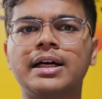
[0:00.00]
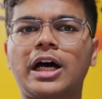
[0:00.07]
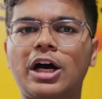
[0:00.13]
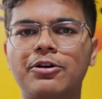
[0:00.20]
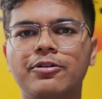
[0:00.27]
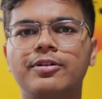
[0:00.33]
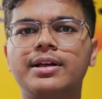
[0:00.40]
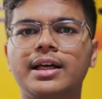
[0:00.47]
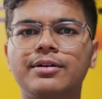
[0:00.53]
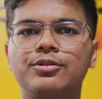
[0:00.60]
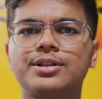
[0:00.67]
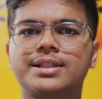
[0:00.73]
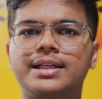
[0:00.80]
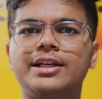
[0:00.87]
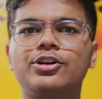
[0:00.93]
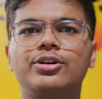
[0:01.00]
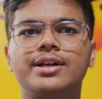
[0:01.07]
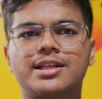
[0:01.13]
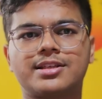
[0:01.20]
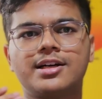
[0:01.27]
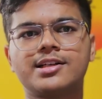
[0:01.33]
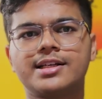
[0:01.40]
However, I would say your
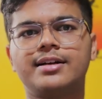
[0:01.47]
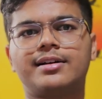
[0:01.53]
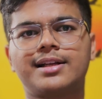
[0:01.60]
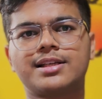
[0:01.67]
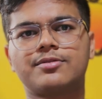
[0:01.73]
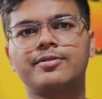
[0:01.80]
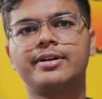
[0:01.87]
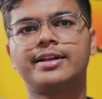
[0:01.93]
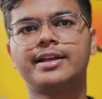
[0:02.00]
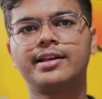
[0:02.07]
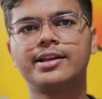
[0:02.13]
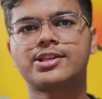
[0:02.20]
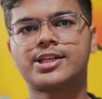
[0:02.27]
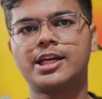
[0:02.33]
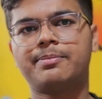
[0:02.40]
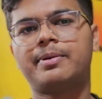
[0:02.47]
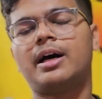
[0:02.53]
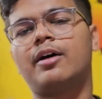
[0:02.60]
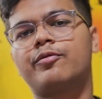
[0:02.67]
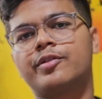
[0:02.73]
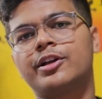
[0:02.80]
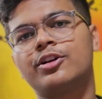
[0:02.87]
research interest will really shape
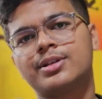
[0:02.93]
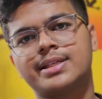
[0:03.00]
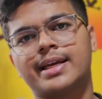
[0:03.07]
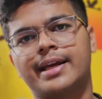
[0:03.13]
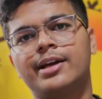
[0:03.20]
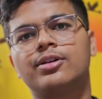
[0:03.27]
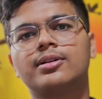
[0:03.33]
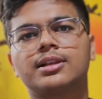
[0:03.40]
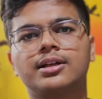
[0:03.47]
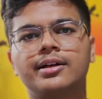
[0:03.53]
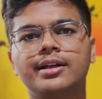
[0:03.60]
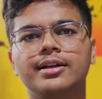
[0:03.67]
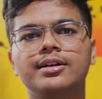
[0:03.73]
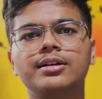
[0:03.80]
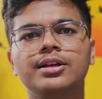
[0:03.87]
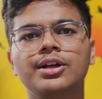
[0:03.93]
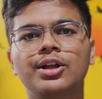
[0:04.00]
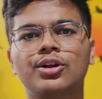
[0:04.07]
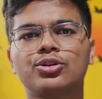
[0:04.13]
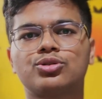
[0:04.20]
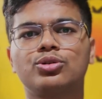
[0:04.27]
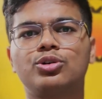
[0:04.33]
after your second or third year.
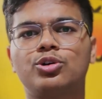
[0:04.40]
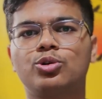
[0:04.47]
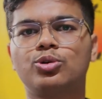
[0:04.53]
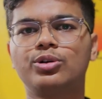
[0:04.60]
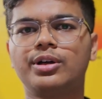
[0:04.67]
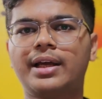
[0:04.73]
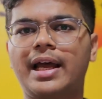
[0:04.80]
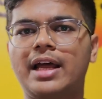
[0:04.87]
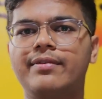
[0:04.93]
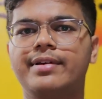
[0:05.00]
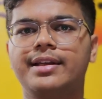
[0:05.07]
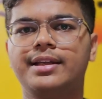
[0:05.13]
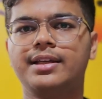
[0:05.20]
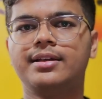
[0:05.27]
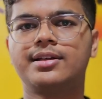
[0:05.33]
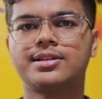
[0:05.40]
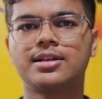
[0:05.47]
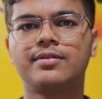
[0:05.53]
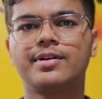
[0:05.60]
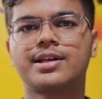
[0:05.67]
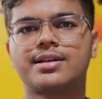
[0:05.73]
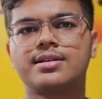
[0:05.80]
So don't have any
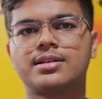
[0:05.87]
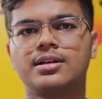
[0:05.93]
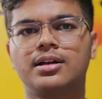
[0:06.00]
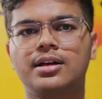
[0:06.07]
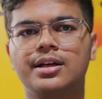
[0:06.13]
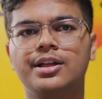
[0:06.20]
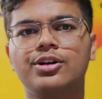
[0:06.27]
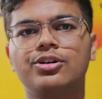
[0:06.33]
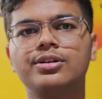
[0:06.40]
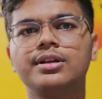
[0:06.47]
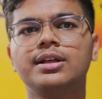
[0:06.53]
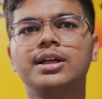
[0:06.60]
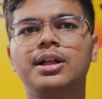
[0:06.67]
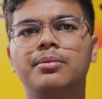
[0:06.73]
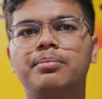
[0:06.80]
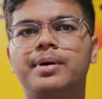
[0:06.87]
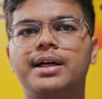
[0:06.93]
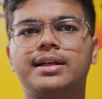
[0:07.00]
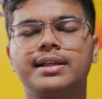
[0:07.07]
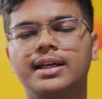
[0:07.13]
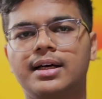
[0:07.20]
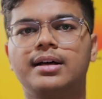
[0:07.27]
reservations early on.
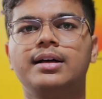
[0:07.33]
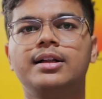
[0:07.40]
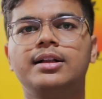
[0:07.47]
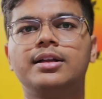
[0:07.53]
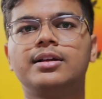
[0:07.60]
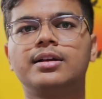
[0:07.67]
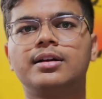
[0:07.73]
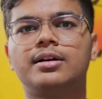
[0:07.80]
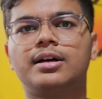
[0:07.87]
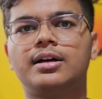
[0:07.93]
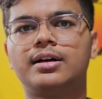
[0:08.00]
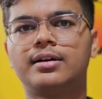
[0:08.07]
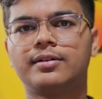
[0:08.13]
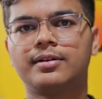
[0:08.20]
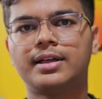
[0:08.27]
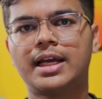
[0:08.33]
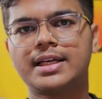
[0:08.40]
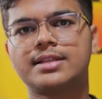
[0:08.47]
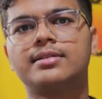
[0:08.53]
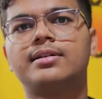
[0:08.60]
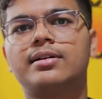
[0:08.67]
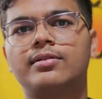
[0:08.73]
But yeah,
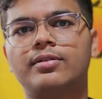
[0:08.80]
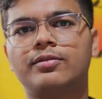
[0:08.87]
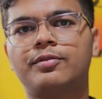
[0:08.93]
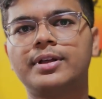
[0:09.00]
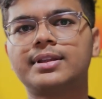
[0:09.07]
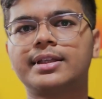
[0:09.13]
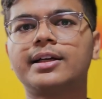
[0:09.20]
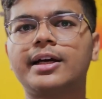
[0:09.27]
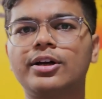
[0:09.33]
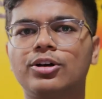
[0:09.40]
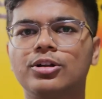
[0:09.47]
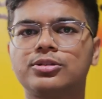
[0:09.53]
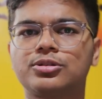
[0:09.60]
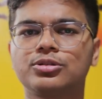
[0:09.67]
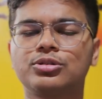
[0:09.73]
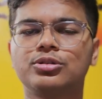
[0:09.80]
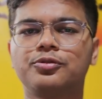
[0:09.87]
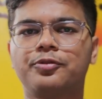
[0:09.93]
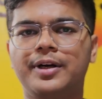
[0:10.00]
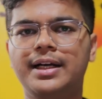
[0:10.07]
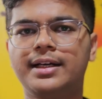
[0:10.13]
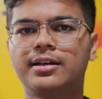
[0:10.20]
as one thing I also
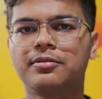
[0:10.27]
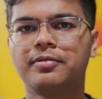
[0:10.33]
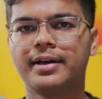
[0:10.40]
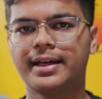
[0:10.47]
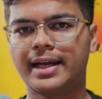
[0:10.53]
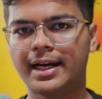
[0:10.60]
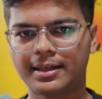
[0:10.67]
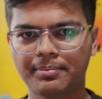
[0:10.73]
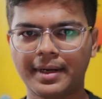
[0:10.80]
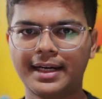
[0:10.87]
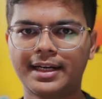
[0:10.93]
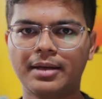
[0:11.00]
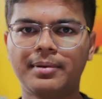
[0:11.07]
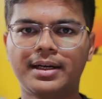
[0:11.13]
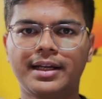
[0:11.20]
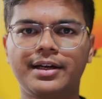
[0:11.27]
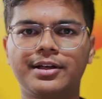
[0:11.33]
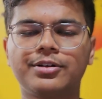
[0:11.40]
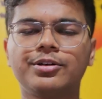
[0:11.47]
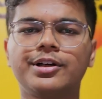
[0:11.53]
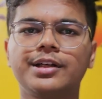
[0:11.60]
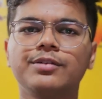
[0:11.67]
felt at my time at IIT
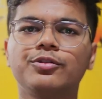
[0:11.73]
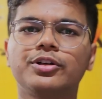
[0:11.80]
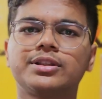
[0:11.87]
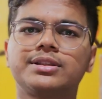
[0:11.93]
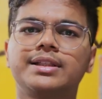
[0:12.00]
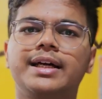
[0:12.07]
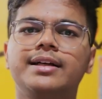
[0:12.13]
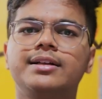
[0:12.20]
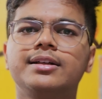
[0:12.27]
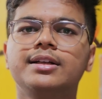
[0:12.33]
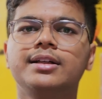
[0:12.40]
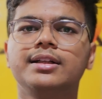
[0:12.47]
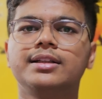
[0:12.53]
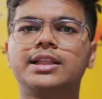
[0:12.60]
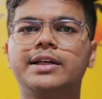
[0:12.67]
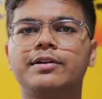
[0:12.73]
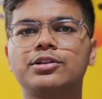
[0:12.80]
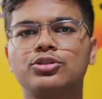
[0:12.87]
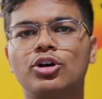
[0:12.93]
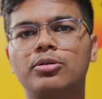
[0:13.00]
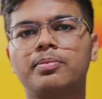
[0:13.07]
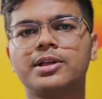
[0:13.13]
Guwahati was that there was
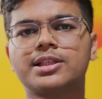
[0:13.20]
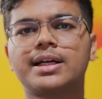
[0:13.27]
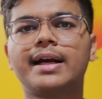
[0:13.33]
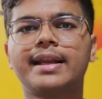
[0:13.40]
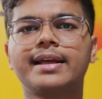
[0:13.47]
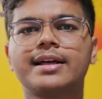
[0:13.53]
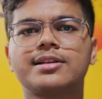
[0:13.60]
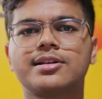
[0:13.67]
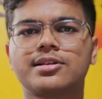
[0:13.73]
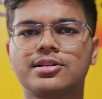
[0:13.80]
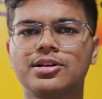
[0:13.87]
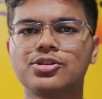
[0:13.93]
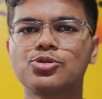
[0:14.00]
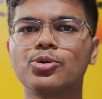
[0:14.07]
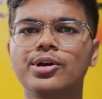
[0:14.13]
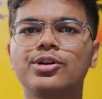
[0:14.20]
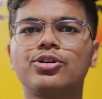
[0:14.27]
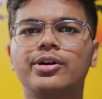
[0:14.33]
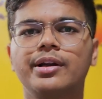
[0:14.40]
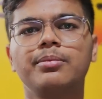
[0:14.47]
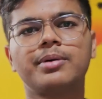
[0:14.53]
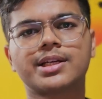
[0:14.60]
not much cutting edge research going
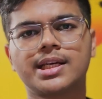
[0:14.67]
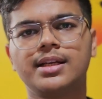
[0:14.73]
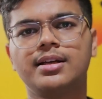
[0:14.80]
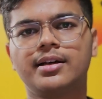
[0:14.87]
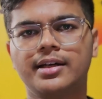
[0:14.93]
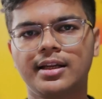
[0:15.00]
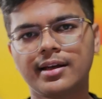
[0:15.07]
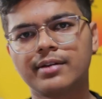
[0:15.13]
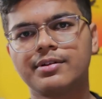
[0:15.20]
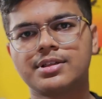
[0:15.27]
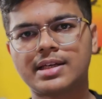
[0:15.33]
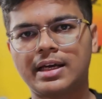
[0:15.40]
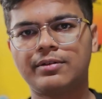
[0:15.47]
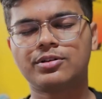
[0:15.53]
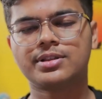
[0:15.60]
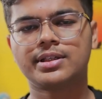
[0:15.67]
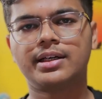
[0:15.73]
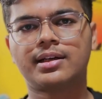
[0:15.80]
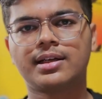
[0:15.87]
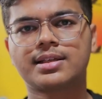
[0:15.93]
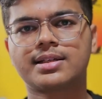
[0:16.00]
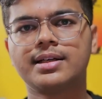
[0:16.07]
on in machine learning in which I was
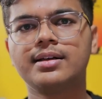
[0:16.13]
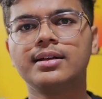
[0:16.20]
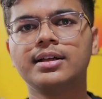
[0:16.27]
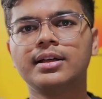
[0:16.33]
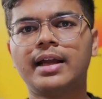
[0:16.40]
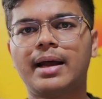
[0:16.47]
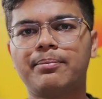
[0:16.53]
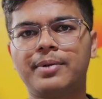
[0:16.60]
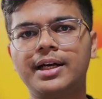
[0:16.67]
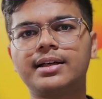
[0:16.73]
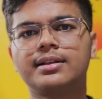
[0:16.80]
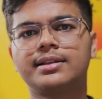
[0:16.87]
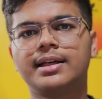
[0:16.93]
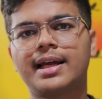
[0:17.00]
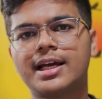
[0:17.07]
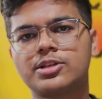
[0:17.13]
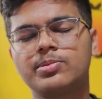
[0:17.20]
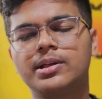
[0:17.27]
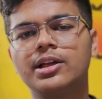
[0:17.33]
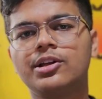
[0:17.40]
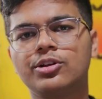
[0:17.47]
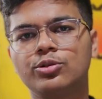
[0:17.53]
interested. But there has
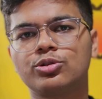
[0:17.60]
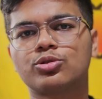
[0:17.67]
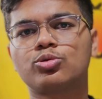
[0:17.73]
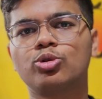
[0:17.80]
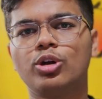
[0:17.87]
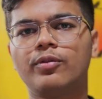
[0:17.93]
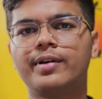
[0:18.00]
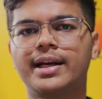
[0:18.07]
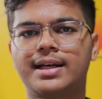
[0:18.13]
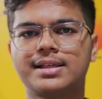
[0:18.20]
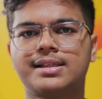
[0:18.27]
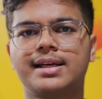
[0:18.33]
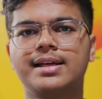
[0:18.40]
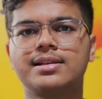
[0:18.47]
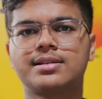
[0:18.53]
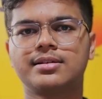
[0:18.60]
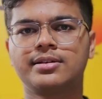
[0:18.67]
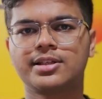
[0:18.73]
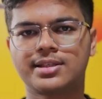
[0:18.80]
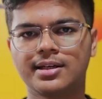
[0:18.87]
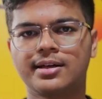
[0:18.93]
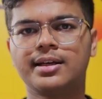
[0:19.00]
been a new school of data science
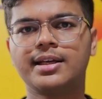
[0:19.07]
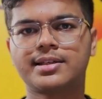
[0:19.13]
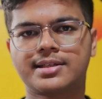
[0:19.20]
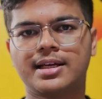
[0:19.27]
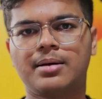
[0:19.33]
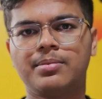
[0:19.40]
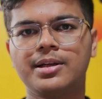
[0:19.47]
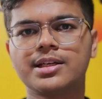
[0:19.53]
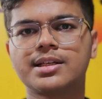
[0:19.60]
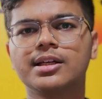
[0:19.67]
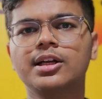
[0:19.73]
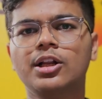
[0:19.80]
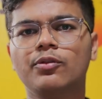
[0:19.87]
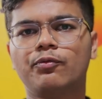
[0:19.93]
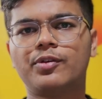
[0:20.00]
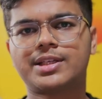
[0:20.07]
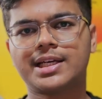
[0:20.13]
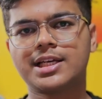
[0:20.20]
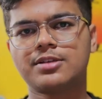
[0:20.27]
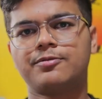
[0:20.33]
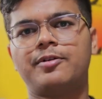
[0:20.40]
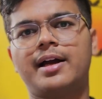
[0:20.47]
recently established, which
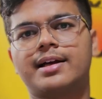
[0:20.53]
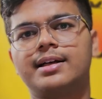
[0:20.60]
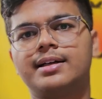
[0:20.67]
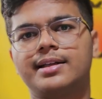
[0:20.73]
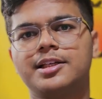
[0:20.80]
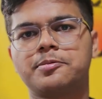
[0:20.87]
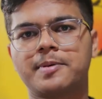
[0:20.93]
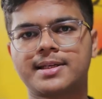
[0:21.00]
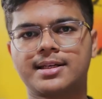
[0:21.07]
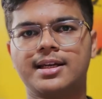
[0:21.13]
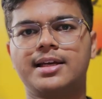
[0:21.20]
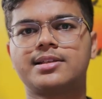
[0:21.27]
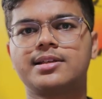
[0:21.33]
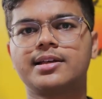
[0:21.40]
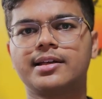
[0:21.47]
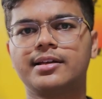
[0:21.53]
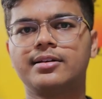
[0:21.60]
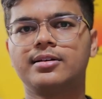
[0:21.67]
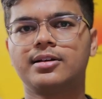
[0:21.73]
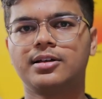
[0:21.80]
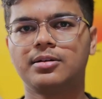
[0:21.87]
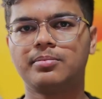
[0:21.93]
has faculty specializing
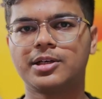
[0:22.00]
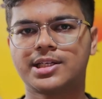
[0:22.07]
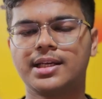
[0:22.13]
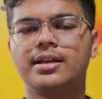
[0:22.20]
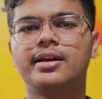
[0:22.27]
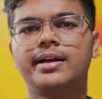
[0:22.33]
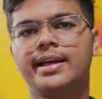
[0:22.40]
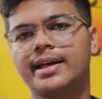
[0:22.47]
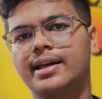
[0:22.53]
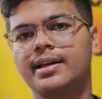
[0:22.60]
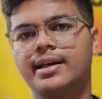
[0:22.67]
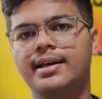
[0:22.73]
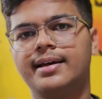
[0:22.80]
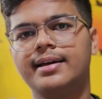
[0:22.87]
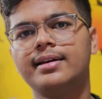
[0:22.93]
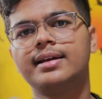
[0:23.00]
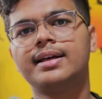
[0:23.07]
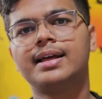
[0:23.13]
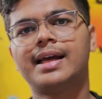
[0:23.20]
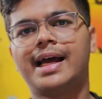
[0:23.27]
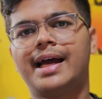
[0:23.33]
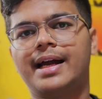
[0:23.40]
in machine learning and AI.
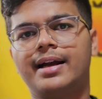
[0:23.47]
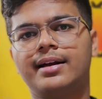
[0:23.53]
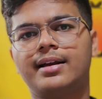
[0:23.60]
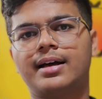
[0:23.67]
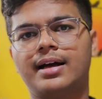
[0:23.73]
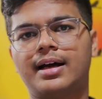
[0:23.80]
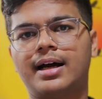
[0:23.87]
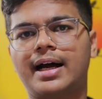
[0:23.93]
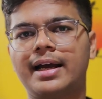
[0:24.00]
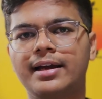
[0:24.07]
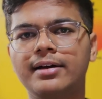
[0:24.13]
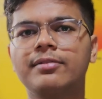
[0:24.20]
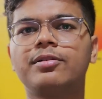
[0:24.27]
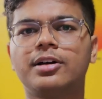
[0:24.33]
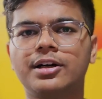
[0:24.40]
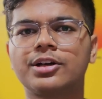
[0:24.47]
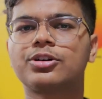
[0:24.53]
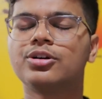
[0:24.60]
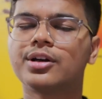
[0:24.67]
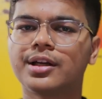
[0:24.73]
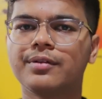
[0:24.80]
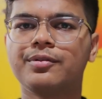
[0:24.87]
And I have heard
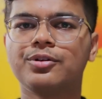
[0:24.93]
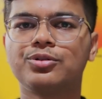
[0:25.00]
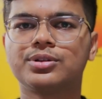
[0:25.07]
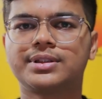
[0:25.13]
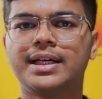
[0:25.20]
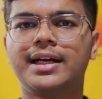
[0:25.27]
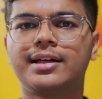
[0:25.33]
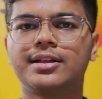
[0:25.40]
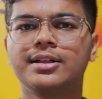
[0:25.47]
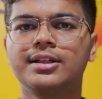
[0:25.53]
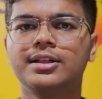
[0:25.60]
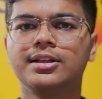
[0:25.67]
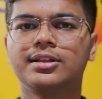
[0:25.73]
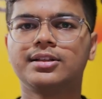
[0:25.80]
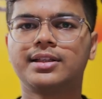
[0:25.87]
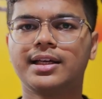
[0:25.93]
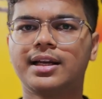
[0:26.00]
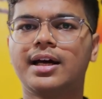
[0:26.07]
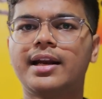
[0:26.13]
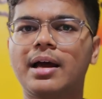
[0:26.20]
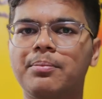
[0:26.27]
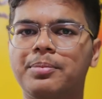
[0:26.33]
good reviews that there
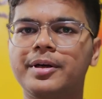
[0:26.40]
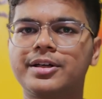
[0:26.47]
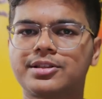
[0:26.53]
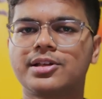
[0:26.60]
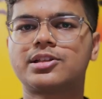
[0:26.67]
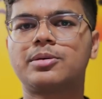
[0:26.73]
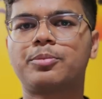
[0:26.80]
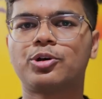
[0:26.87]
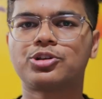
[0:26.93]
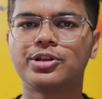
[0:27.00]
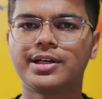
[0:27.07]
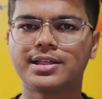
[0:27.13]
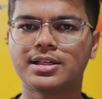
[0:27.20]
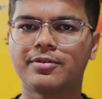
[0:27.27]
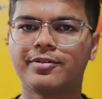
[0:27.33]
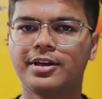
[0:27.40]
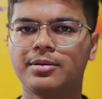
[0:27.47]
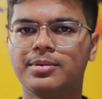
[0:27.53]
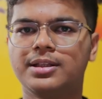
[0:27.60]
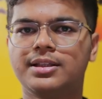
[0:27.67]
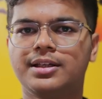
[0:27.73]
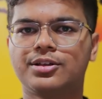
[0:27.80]
are ample research opportunities
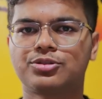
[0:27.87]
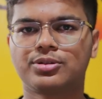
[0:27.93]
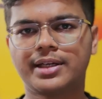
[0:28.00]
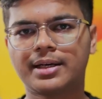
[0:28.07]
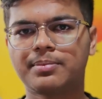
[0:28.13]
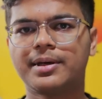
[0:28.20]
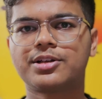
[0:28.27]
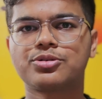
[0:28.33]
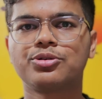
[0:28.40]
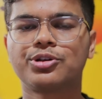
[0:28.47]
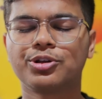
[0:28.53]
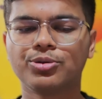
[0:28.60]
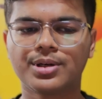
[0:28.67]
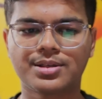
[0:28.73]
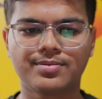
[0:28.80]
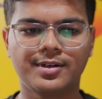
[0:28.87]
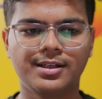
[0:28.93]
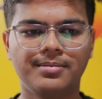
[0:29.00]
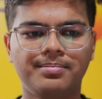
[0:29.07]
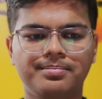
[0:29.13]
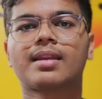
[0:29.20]
available there. So that might suit you as well.